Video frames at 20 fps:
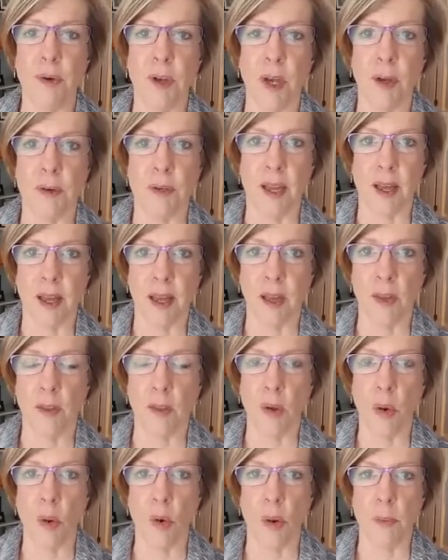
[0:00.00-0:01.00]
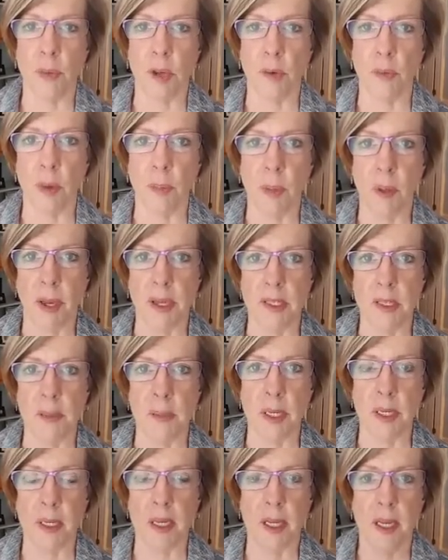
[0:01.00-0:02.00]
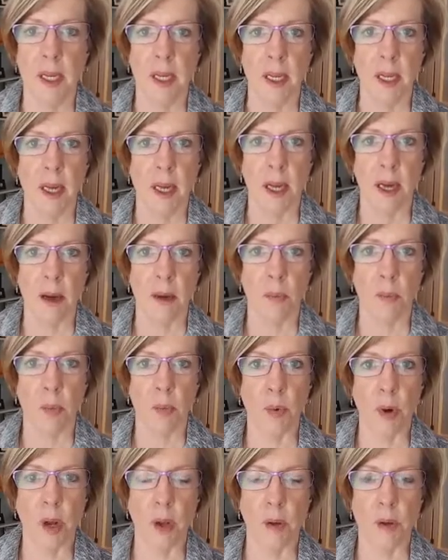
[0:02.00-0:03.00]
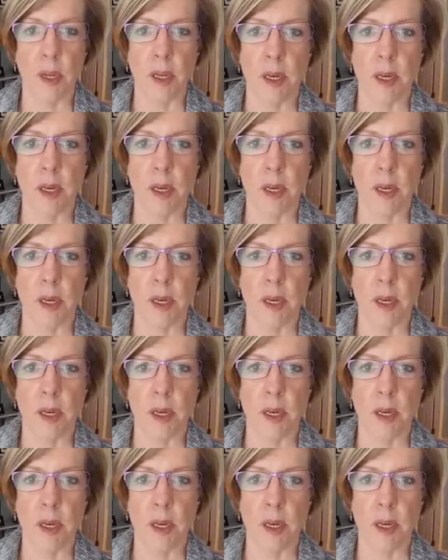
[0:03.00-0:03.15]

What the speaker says: go down the hormone replacement road.